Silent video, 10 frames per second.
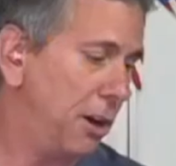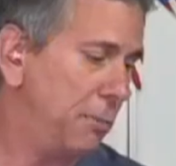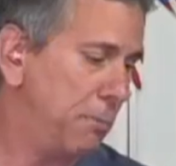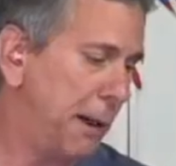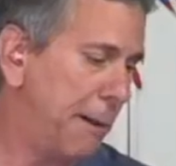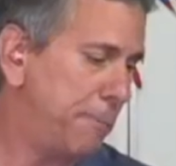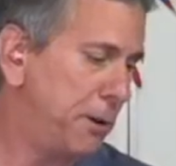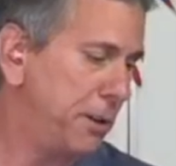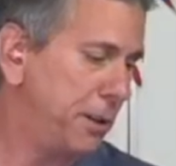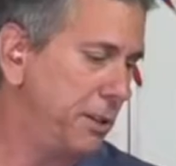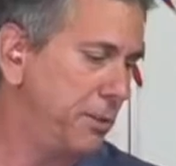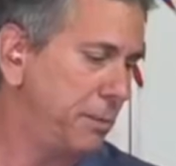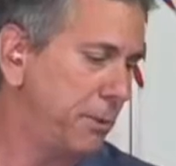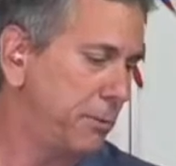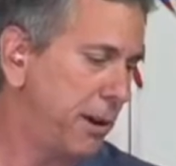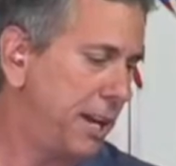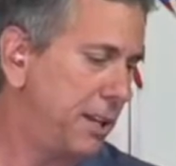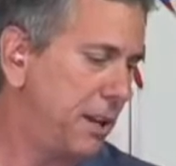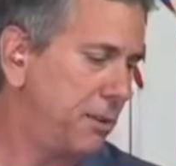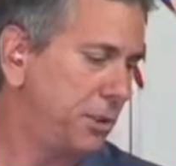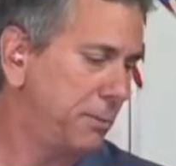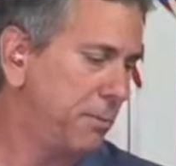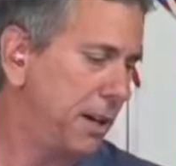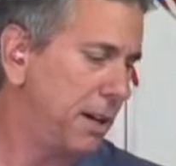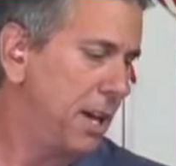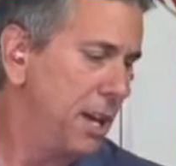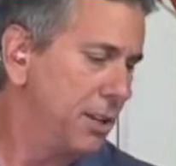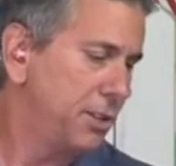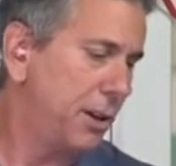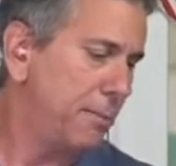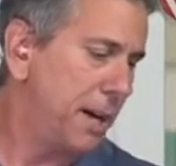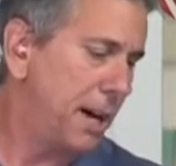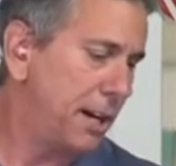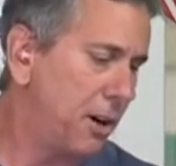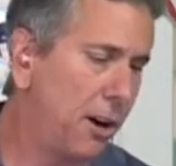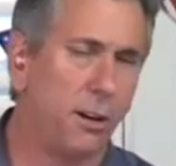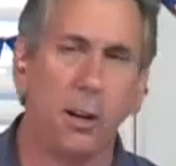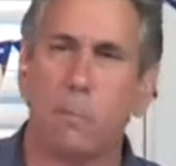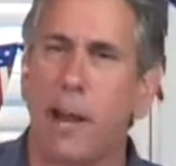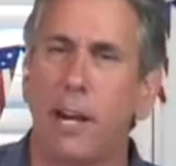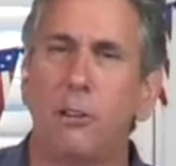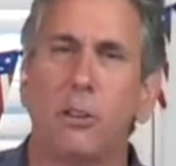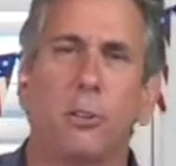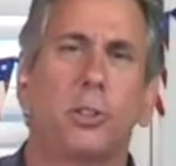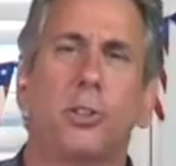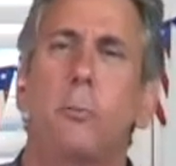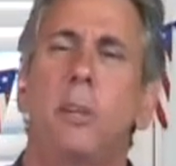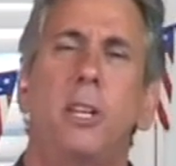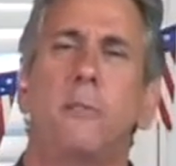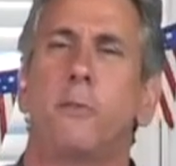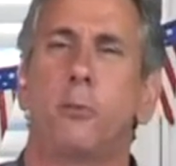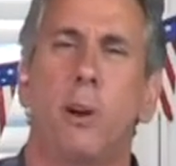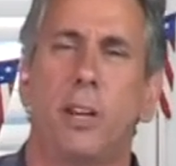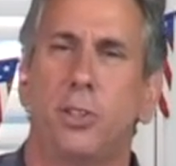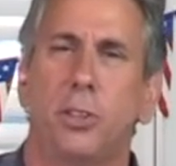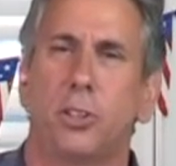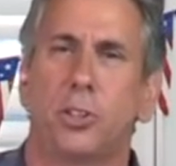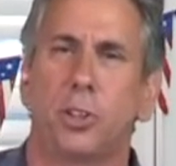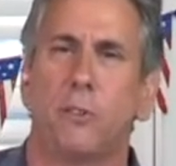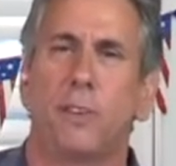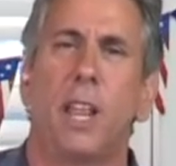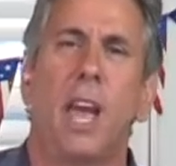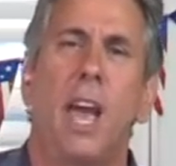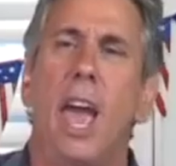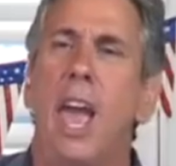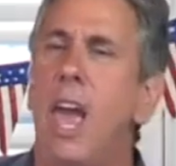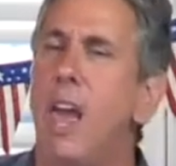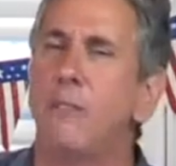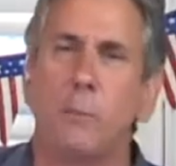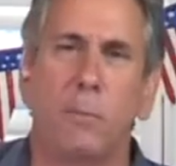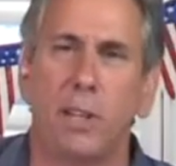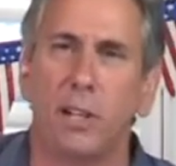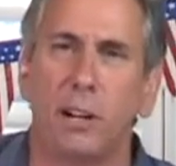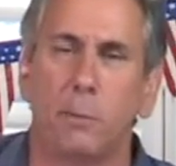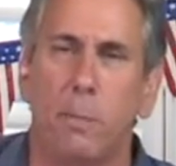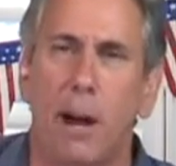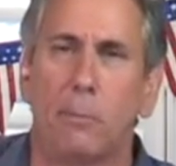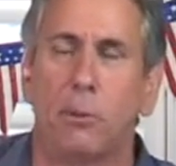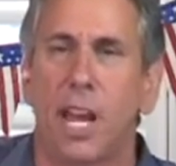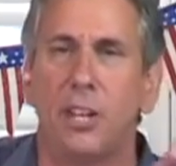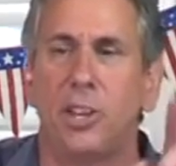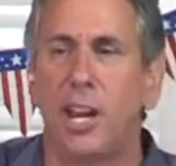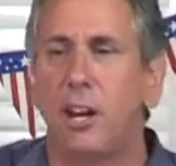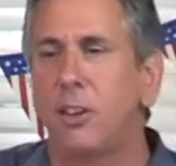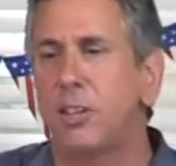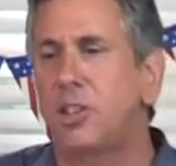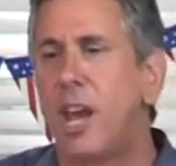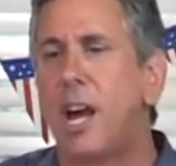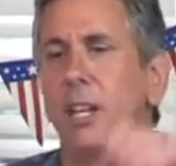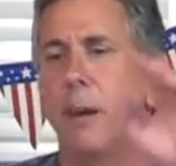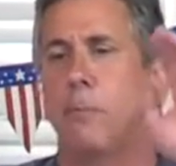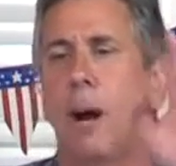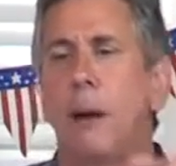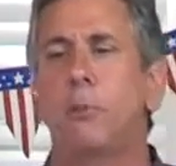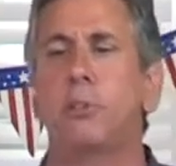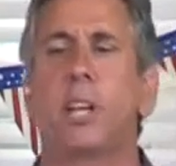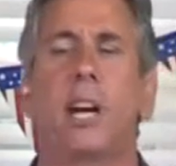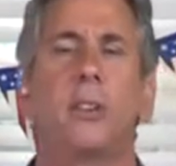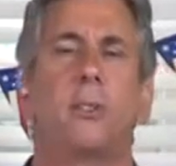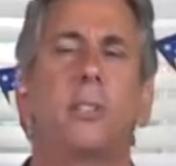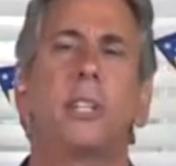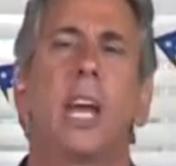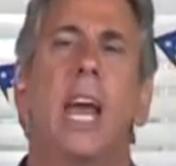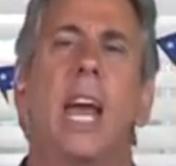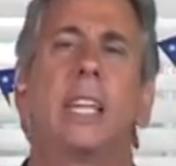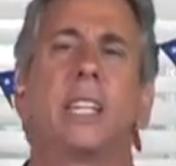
and pepper. You can use some oregano, some uh, some uh, garlic powder. There's so many different ways you can serve it. Everybody loves popcorn. Hey, check all this out at popcorn.org and at